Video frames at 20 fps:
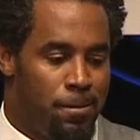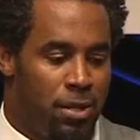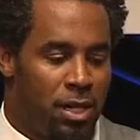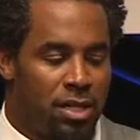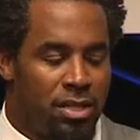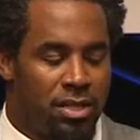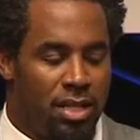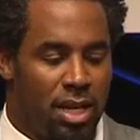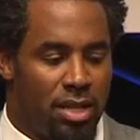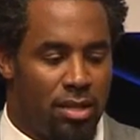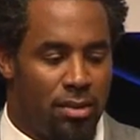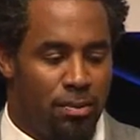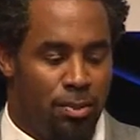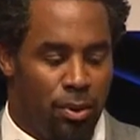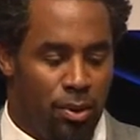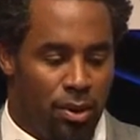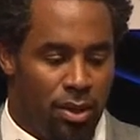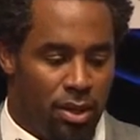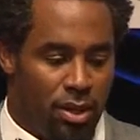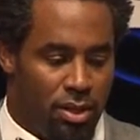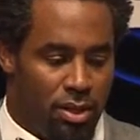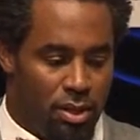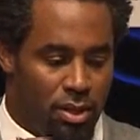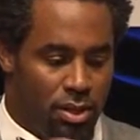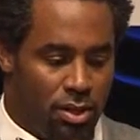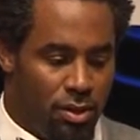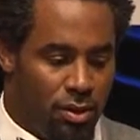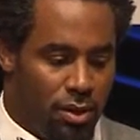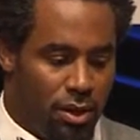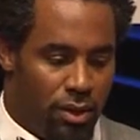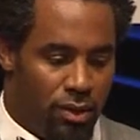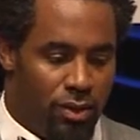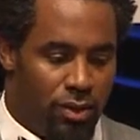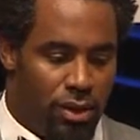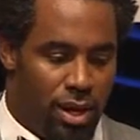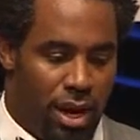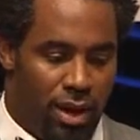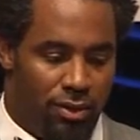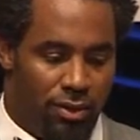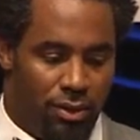Just as important as the story of
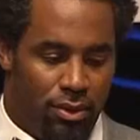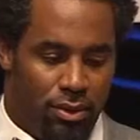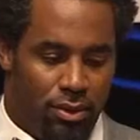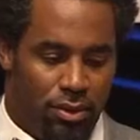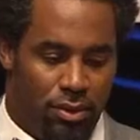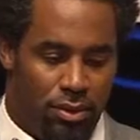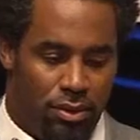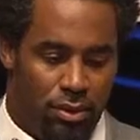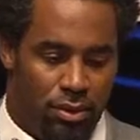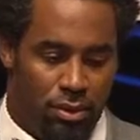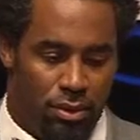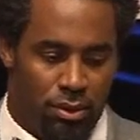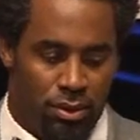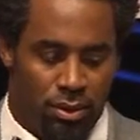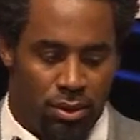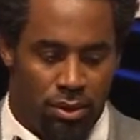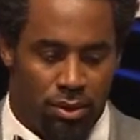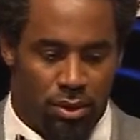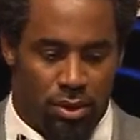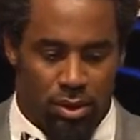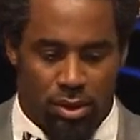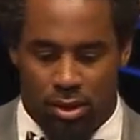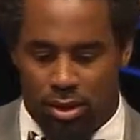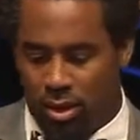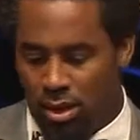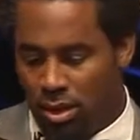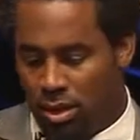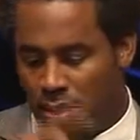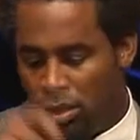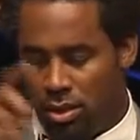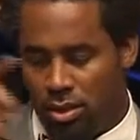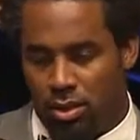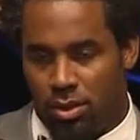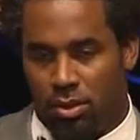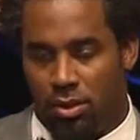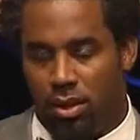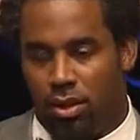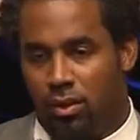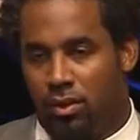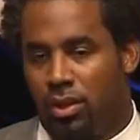travel is the
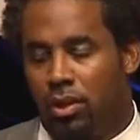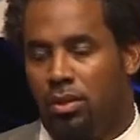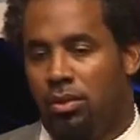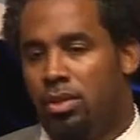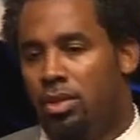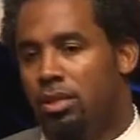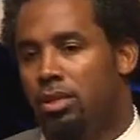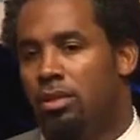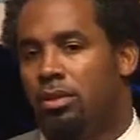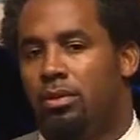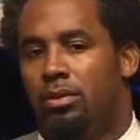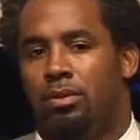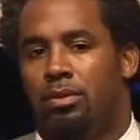story of Kunta.